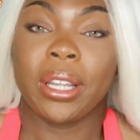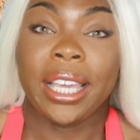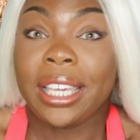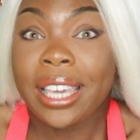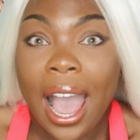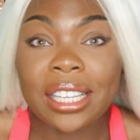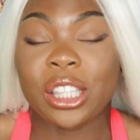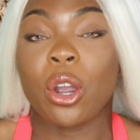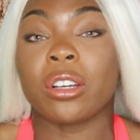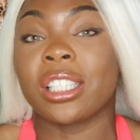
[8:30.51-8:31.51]
Like, yes,
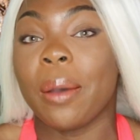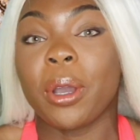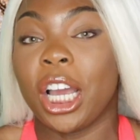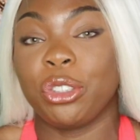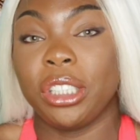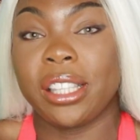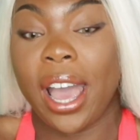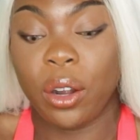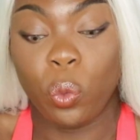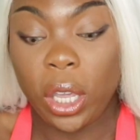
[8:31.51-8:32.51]
there are some countries
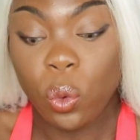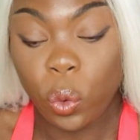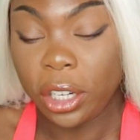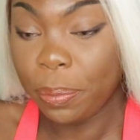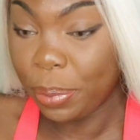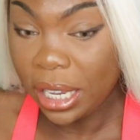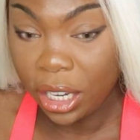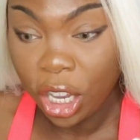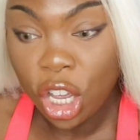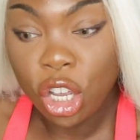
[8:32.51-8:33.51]
that we would
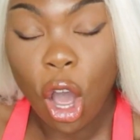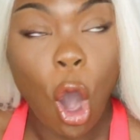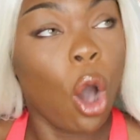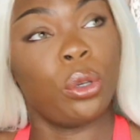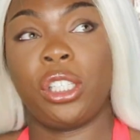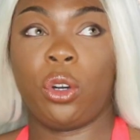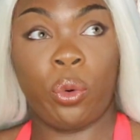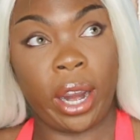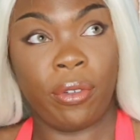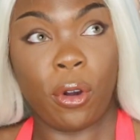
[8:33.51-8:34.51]
be oh so
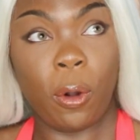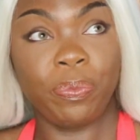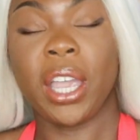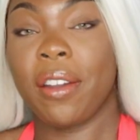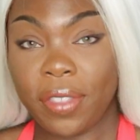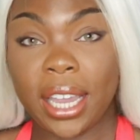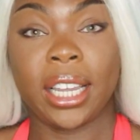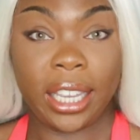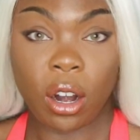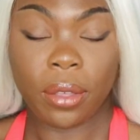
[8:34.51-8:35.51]
grateful if they
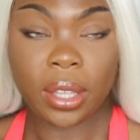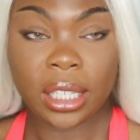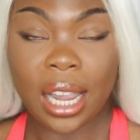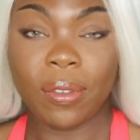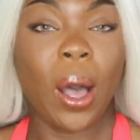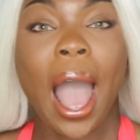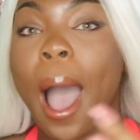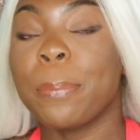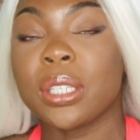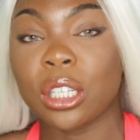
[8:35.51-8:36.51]
could get on this level.
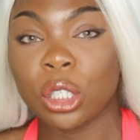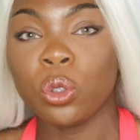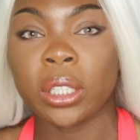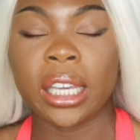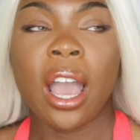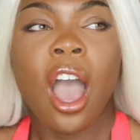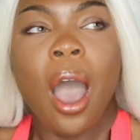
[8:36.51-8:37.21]
Absolutely.